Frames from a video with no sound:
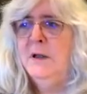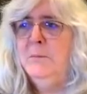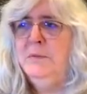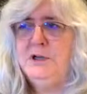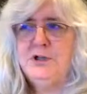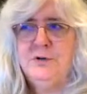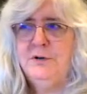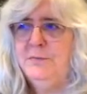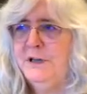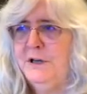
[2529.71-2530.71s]
Be sure
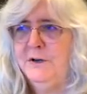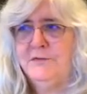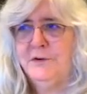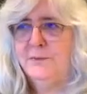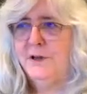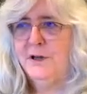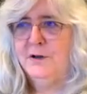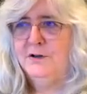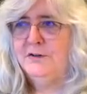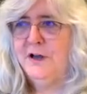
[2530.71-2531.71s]
and be here for a really
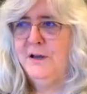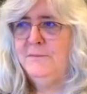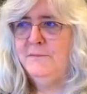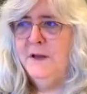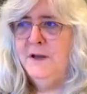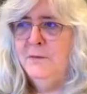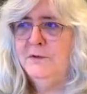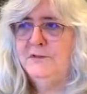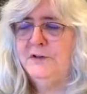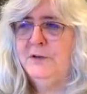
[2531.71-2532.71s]
good time. We'll
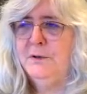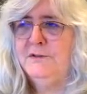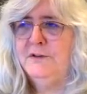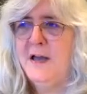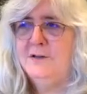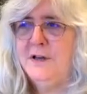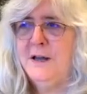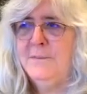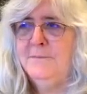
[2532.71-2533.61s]
see you on Saturday.